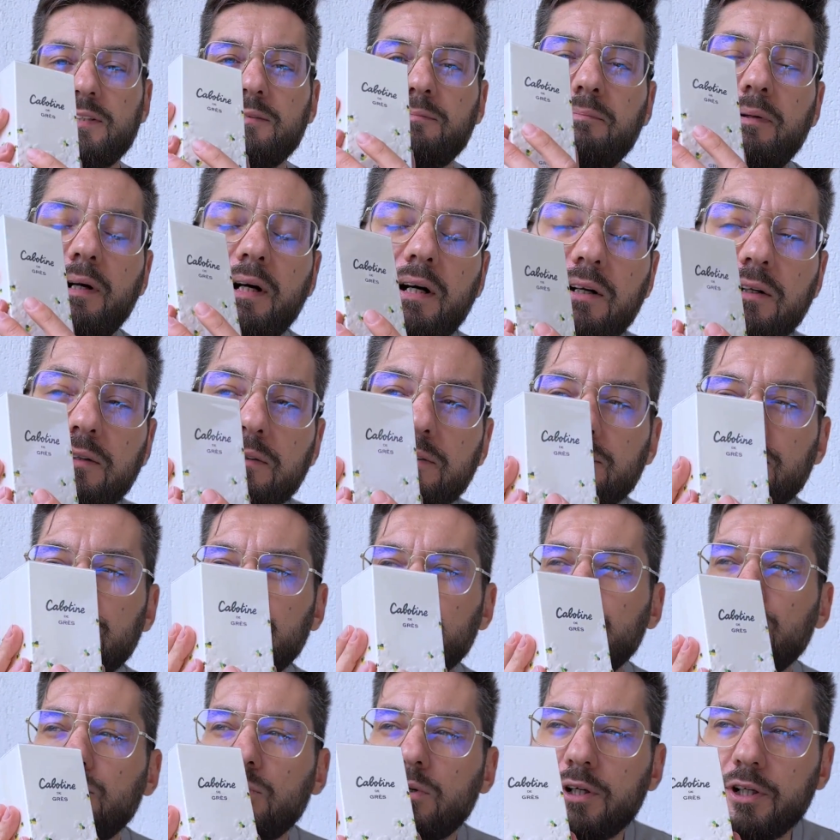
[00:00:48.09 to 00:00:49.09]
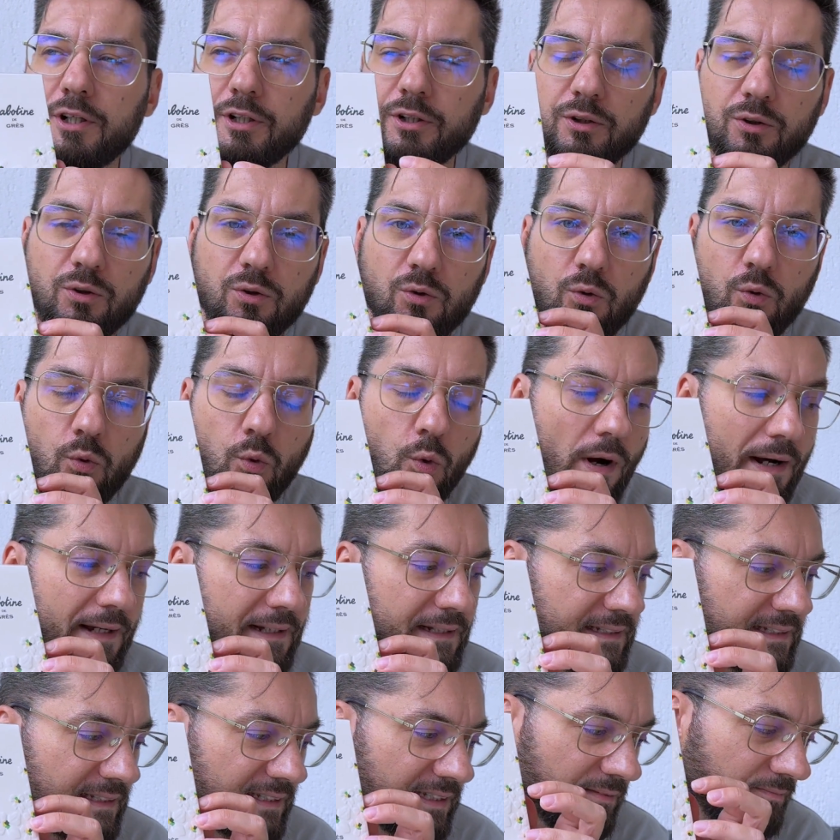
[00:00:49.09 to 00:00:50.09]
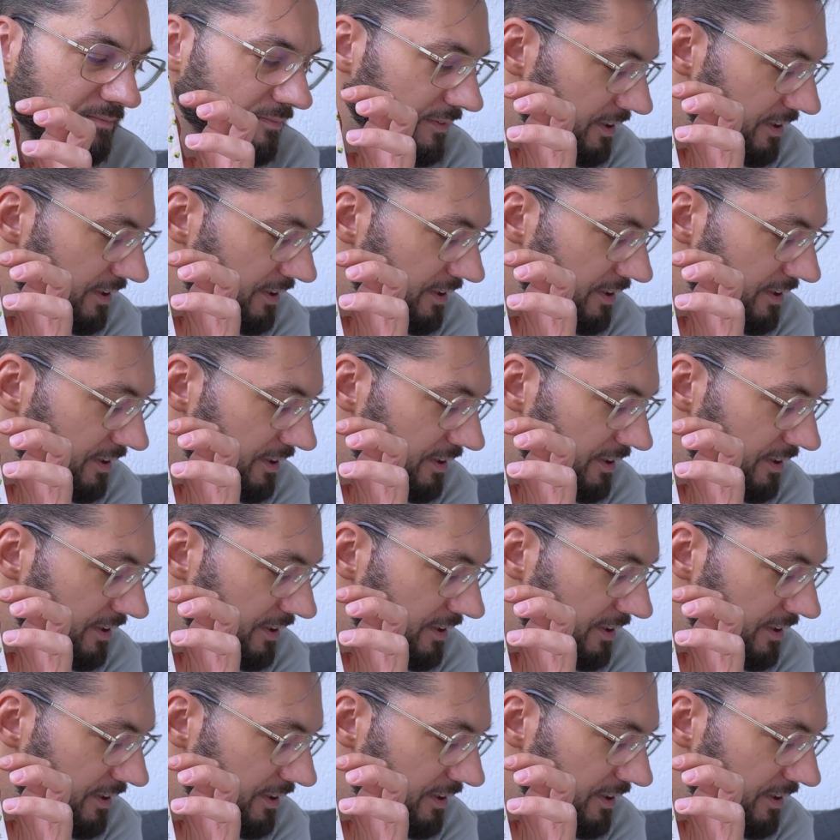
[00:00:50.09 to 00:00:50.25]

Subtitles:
about for quite some